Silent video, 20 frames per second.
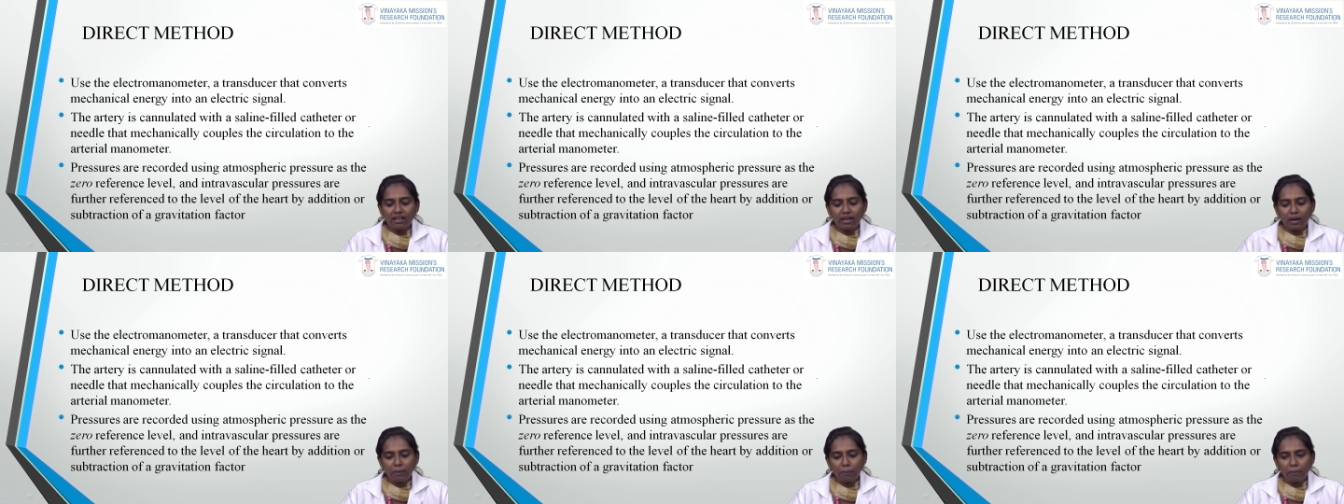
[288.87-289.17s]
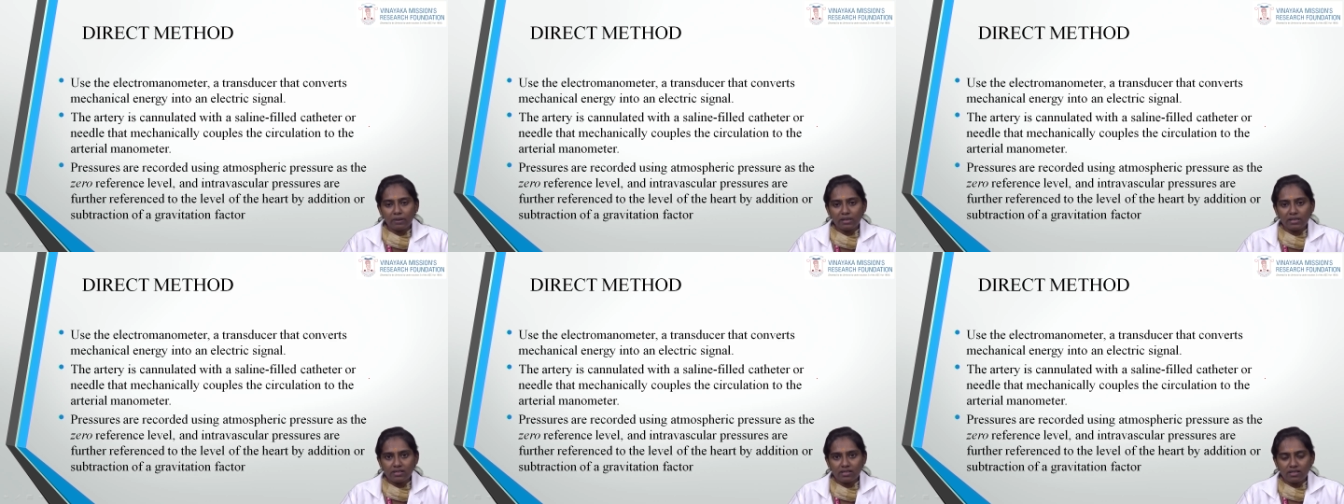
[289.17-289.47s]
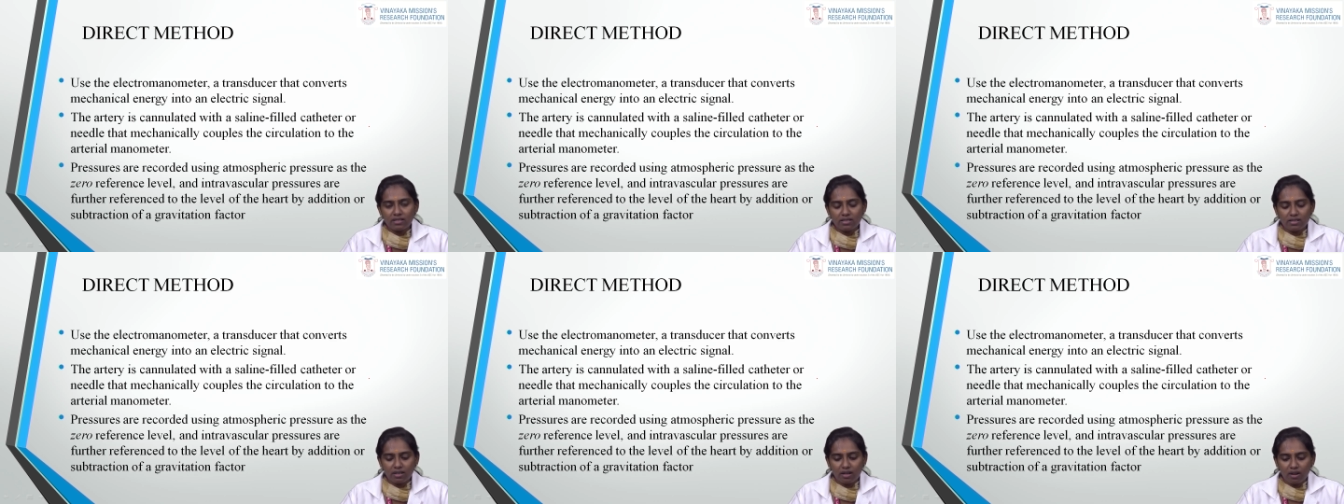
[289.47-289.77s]
couples
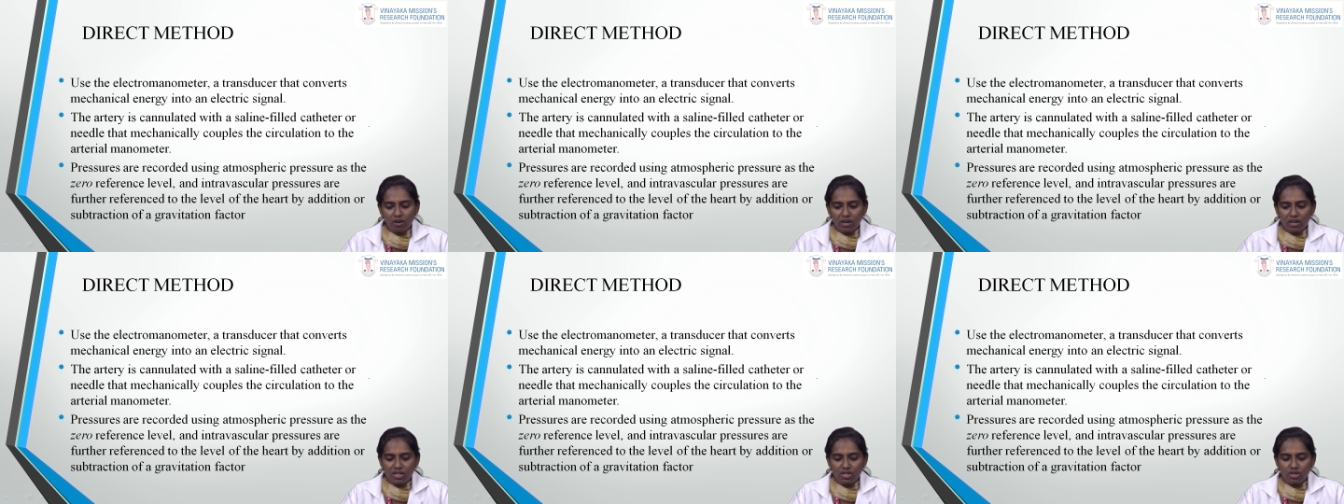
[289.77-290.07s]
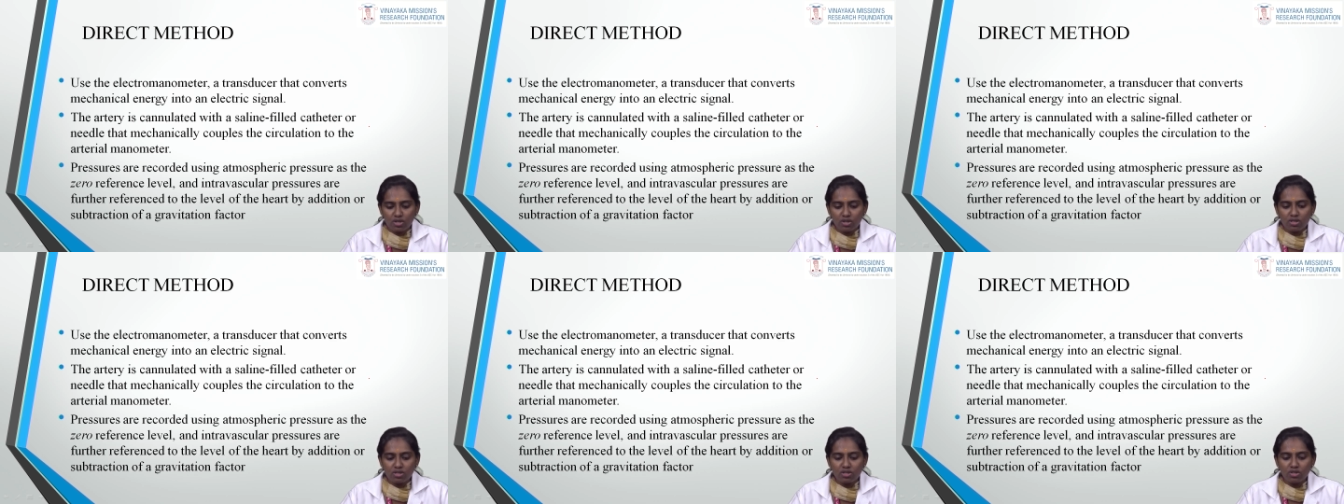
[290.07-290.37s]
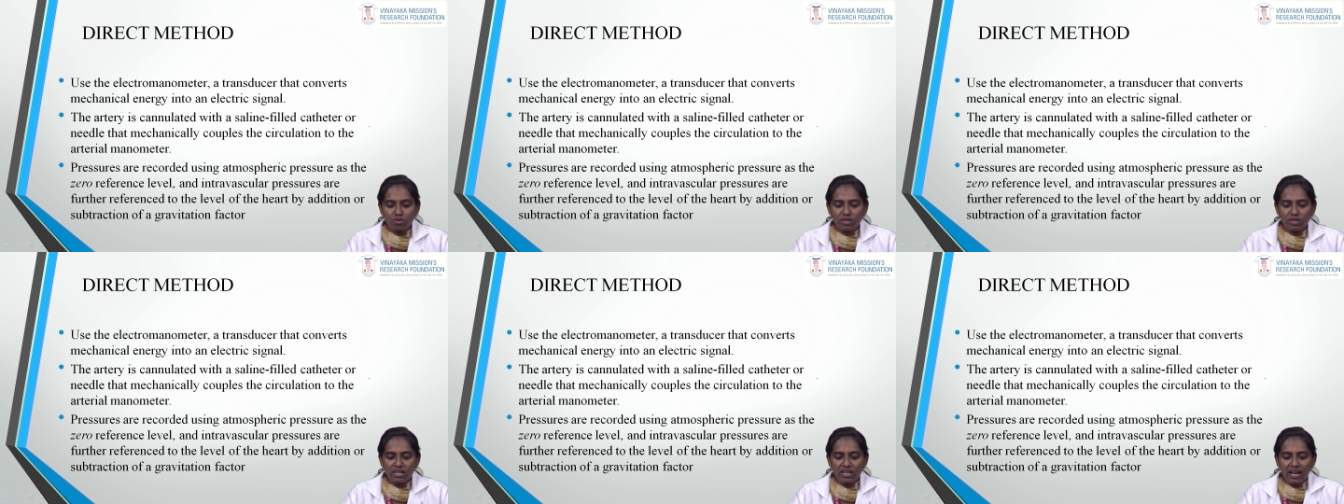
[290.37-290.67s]
the circulation
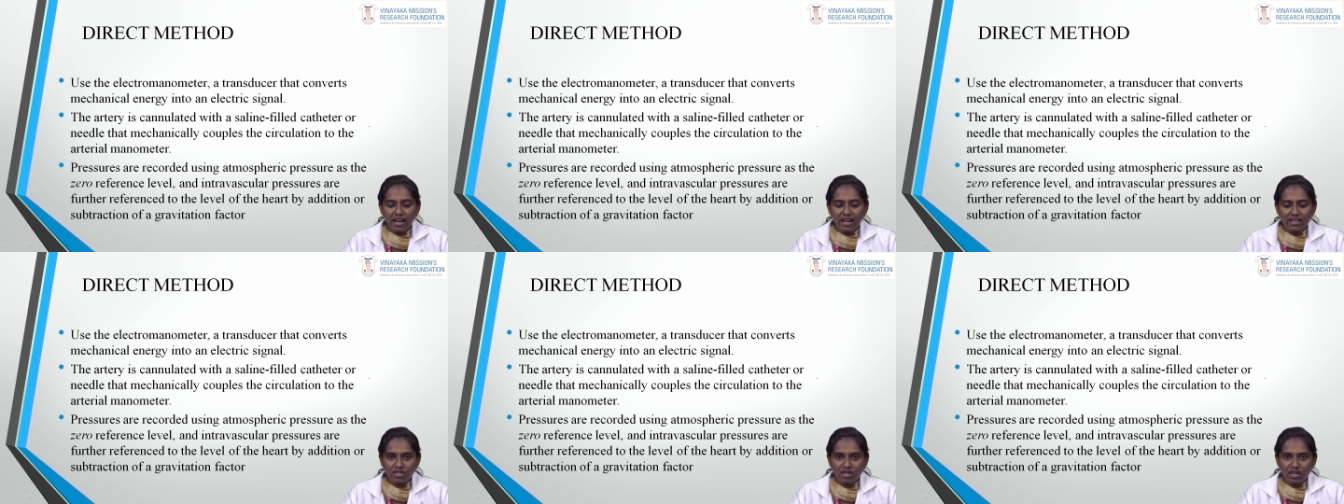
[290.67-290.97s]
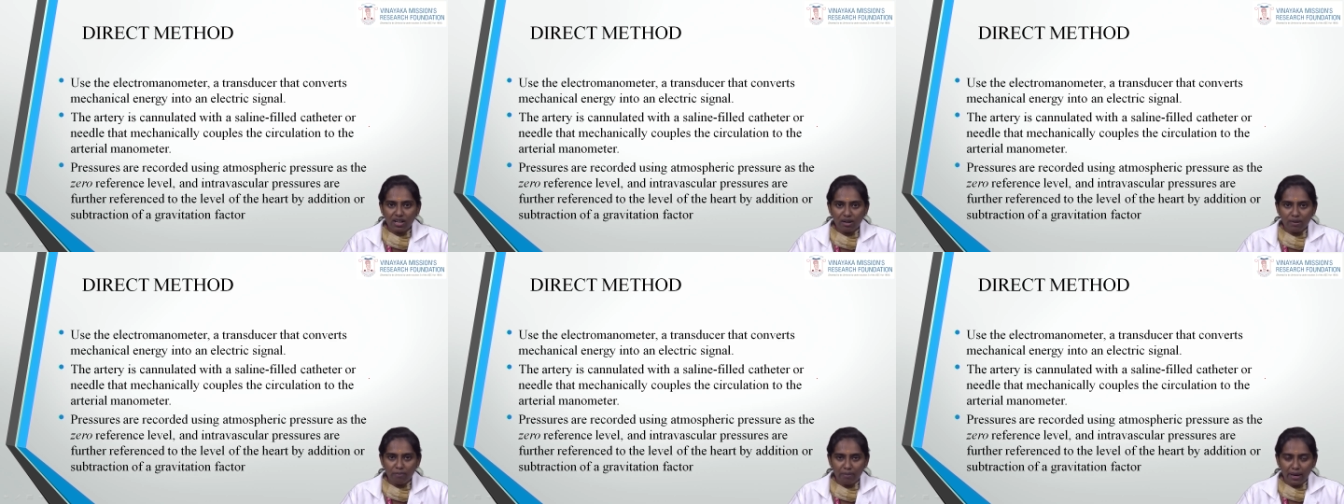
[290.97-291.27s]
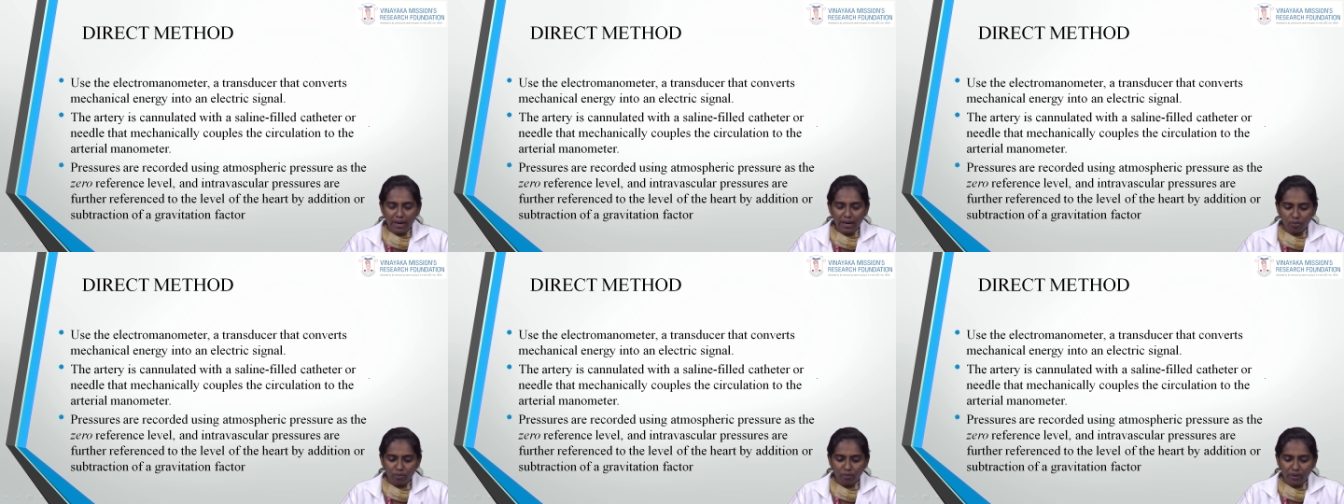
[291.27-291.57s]
to the arterial
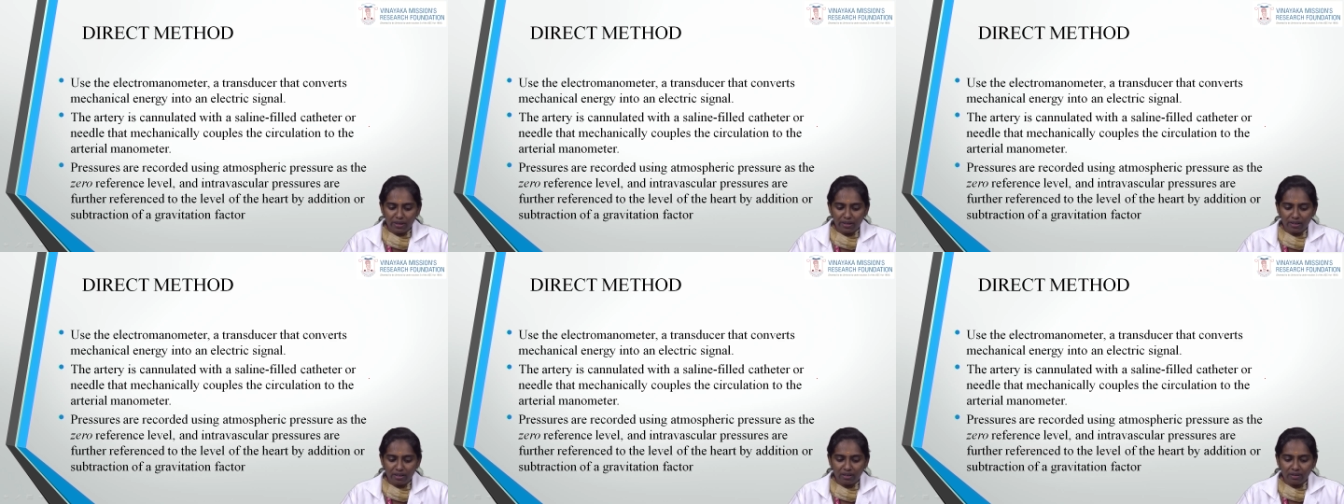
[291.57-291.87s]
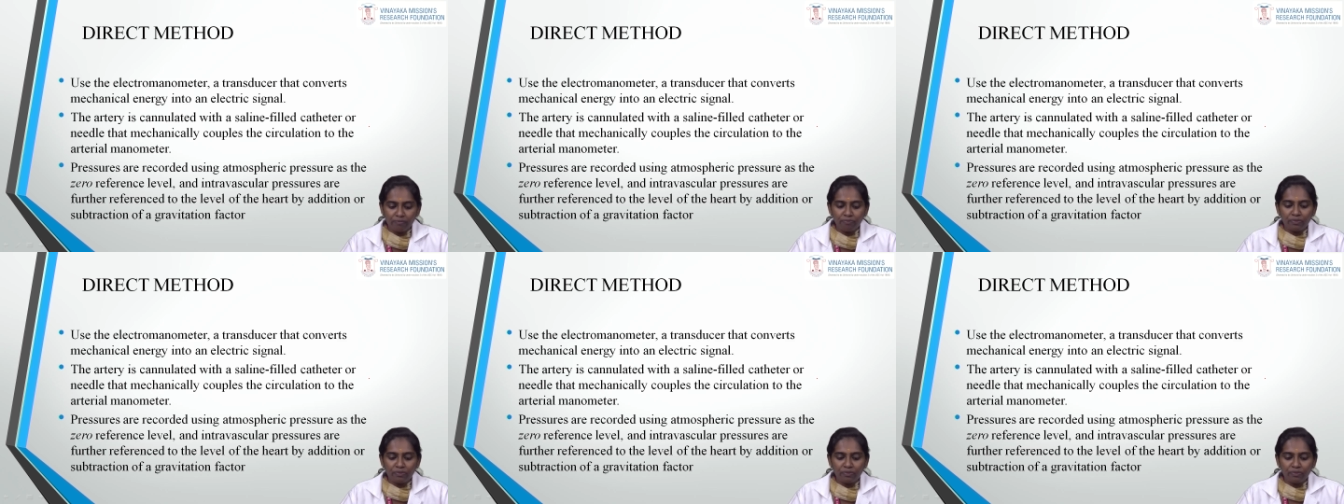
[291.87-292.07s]
manometer.